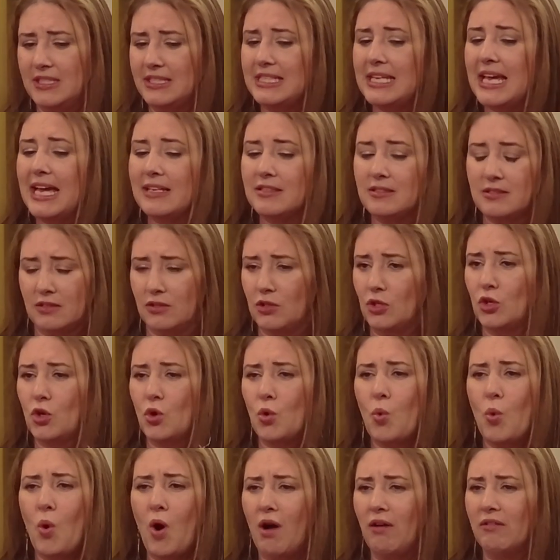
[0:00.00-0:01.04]
test the
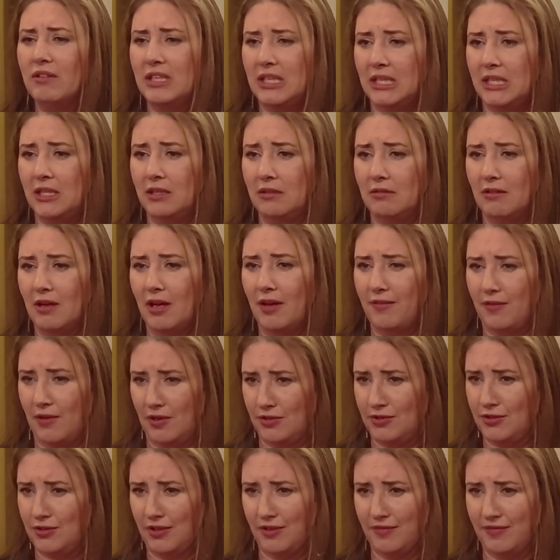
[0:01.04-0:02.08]
quality of
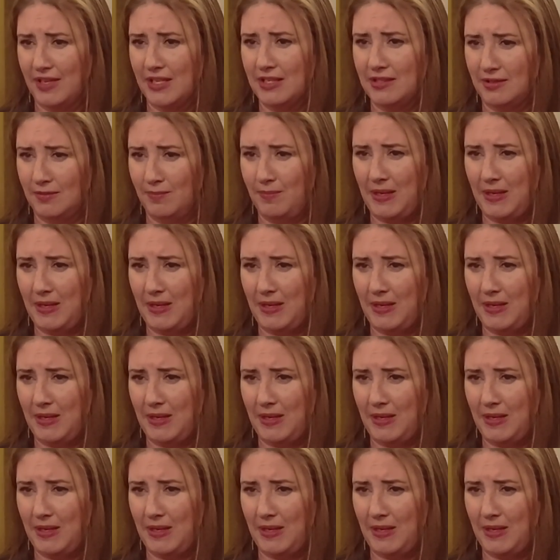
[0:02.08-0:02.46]
our service